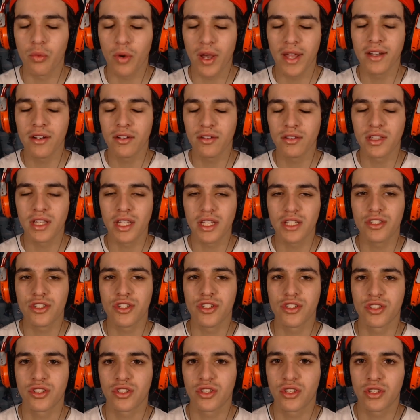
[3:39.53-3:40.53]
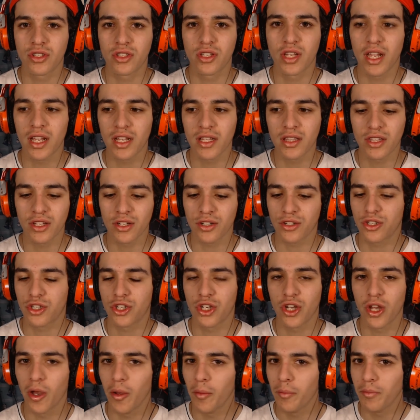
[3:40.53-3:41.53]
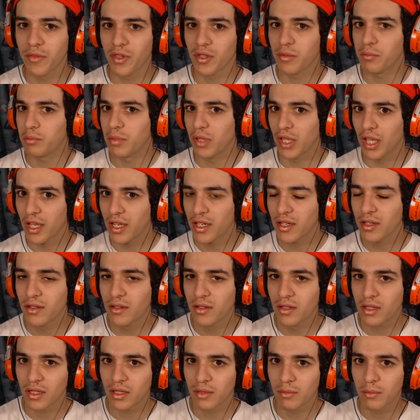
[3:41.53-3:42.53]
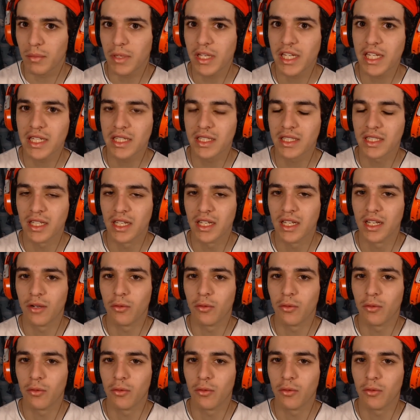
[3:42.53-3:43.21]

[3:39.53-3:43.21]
why don't they just take their chum, the blood meat,